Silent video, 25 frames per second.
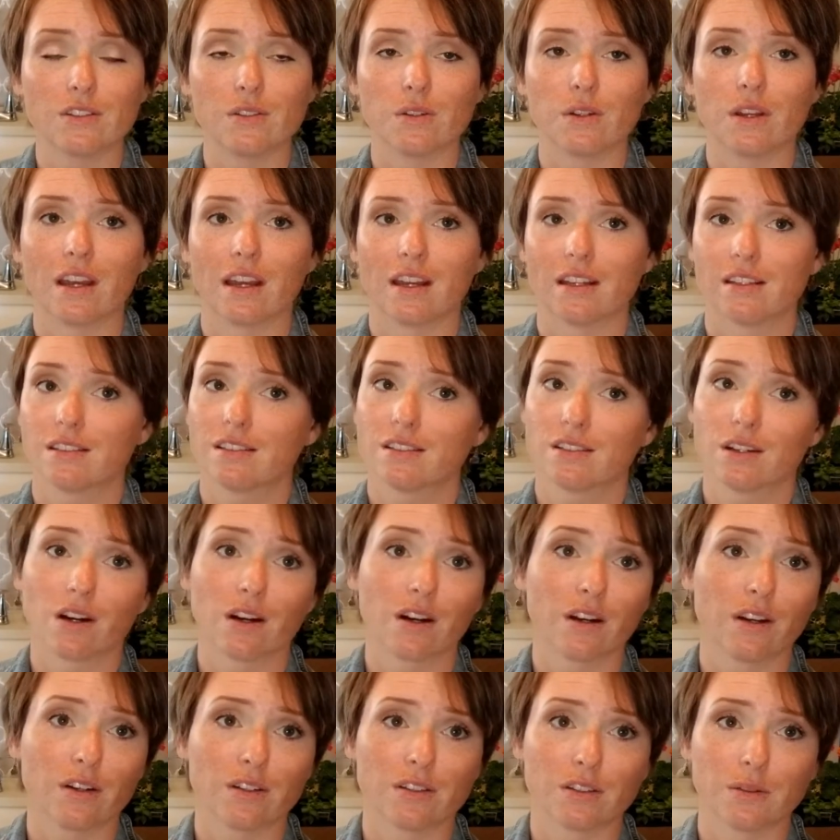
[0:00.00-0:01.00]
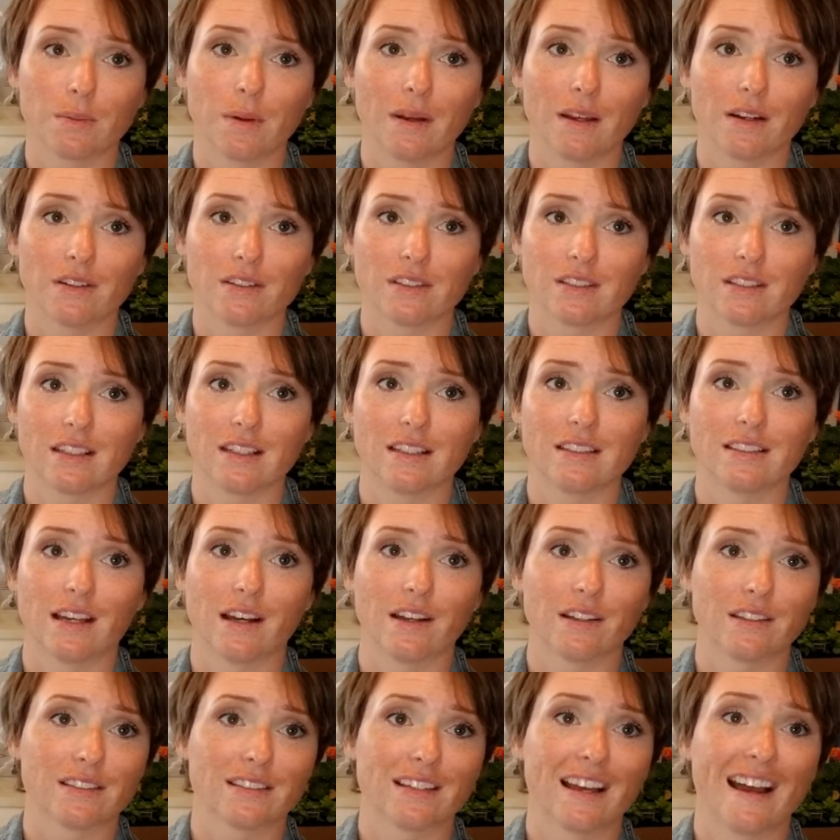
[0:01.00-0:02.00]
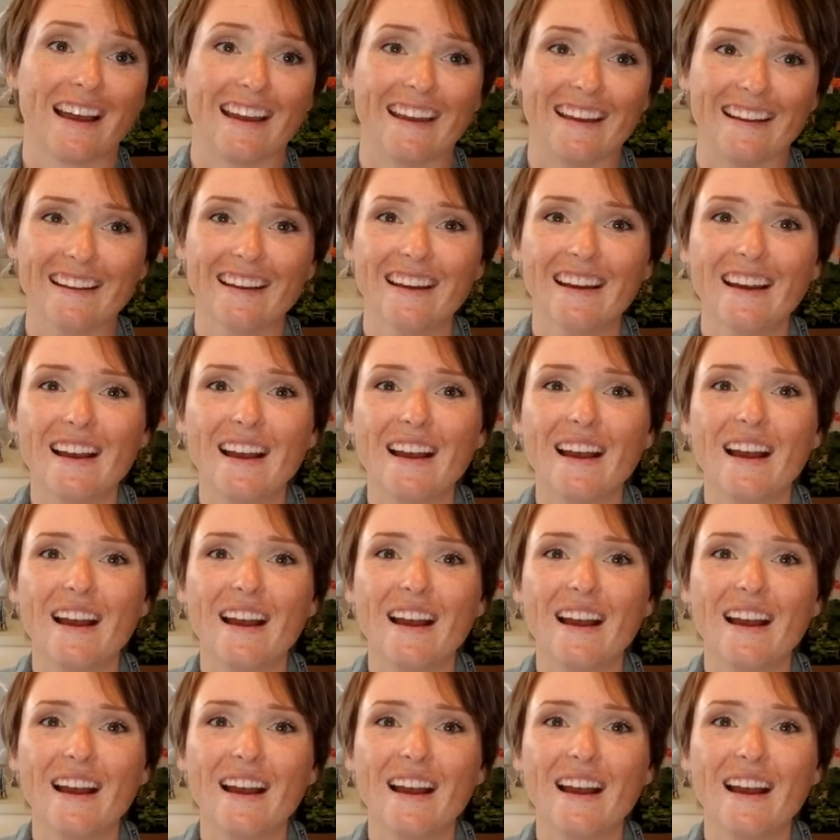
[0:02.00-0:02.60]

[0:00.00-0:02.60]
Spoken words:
You can't start your tomato seeds outside